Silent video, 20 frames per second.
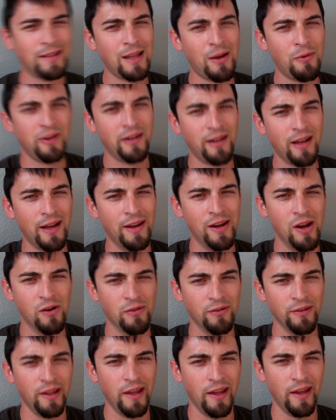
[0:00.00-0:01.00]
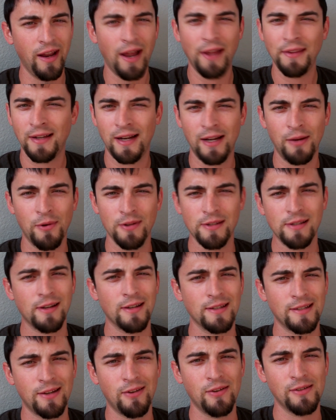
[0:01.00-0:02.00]
I thought we'd gotten over that. I thought he wasn't going
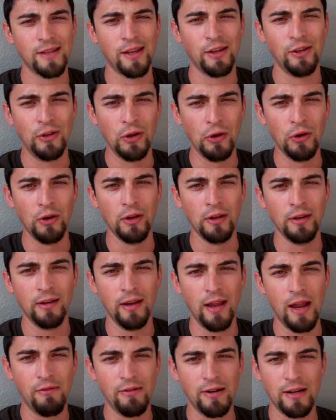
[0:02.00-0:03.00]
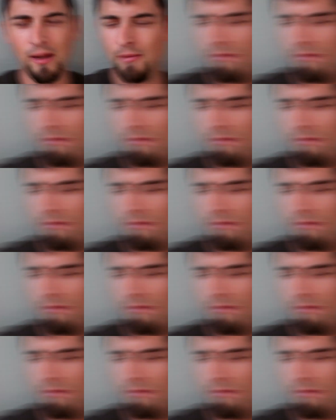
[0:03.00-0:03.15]
to sit here and say good every